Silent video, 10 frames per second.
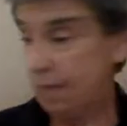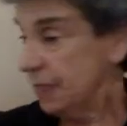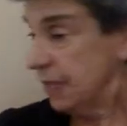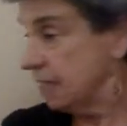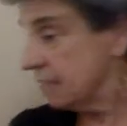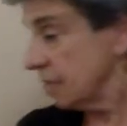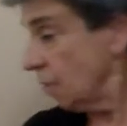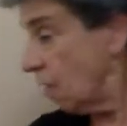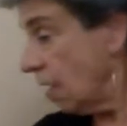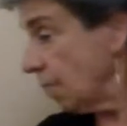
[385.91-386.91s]
That is
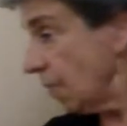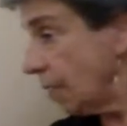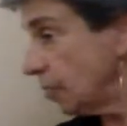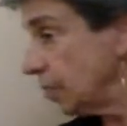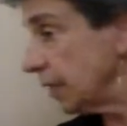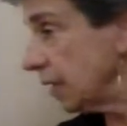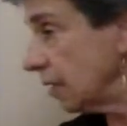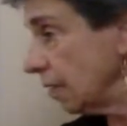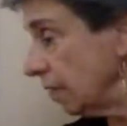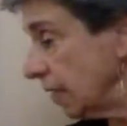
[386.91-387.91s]
probably
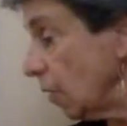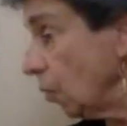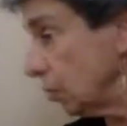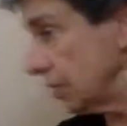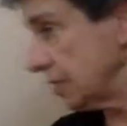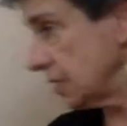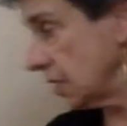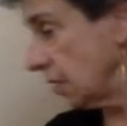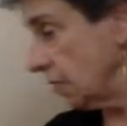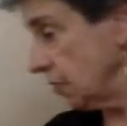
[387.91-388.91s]
the oldest
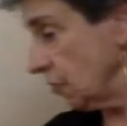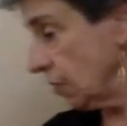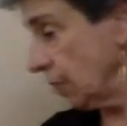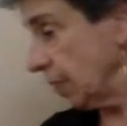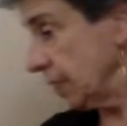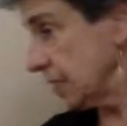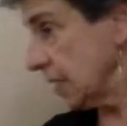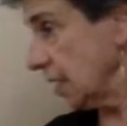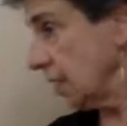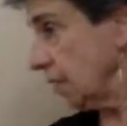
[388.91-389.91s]
of the string puppets
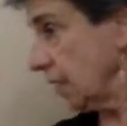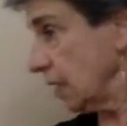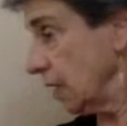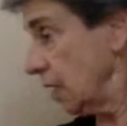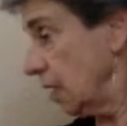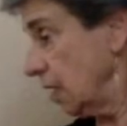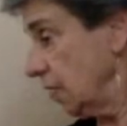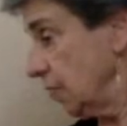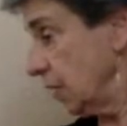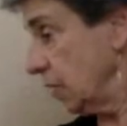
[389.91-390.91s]
I have
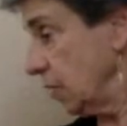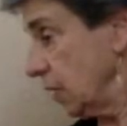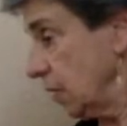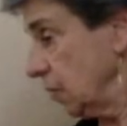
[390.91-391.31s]
of Pinocchio.